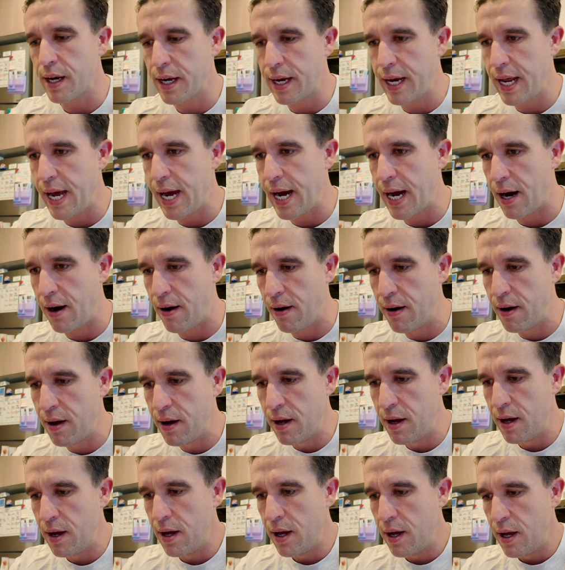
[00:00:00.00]
Now,
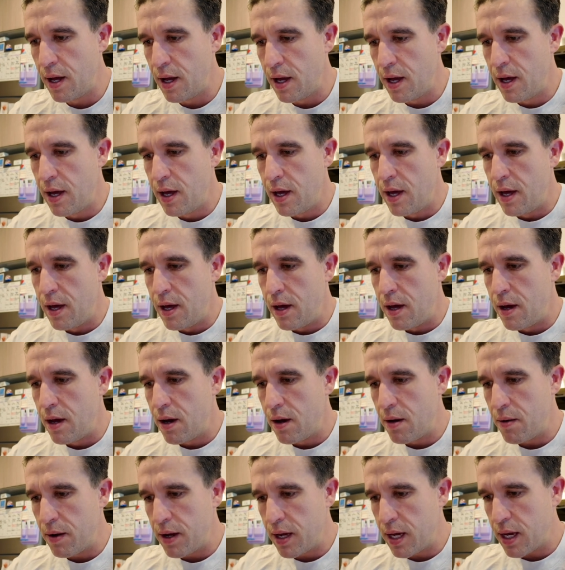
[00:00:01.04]

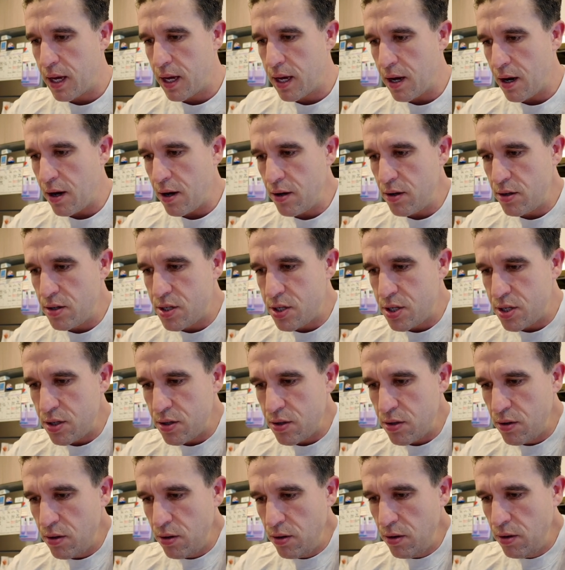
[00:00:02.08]
we go
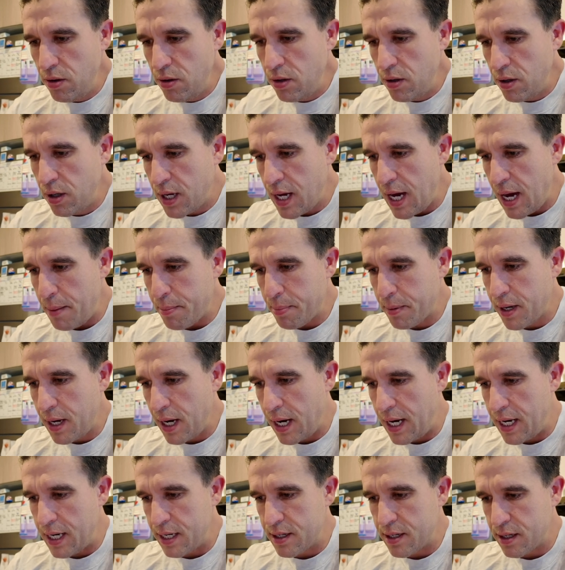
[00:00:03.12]
to
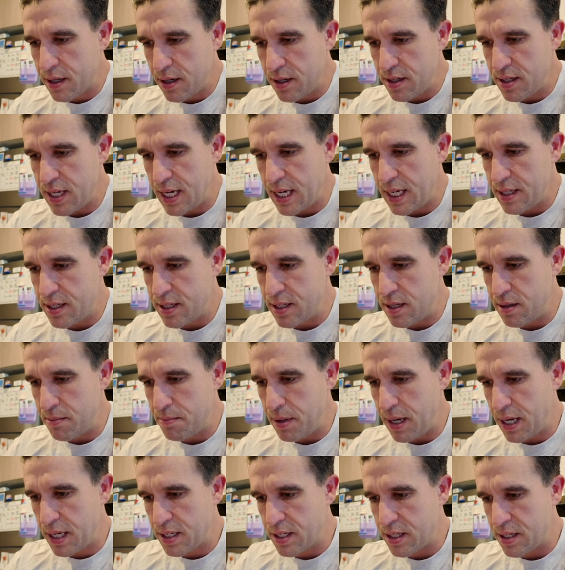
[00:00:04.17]
CapCut because that's the
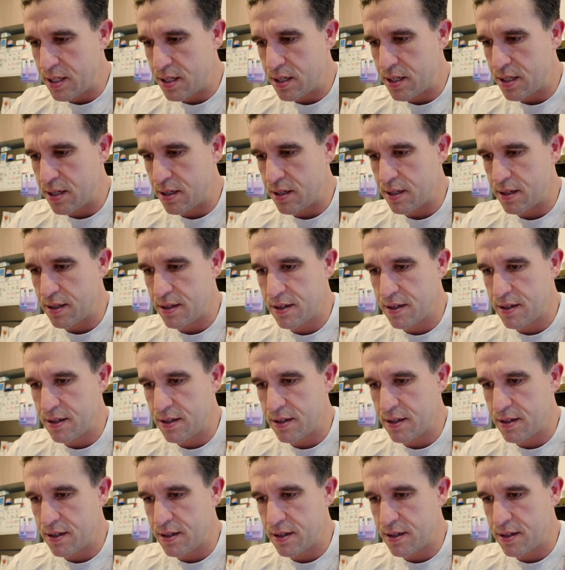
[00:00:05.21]
best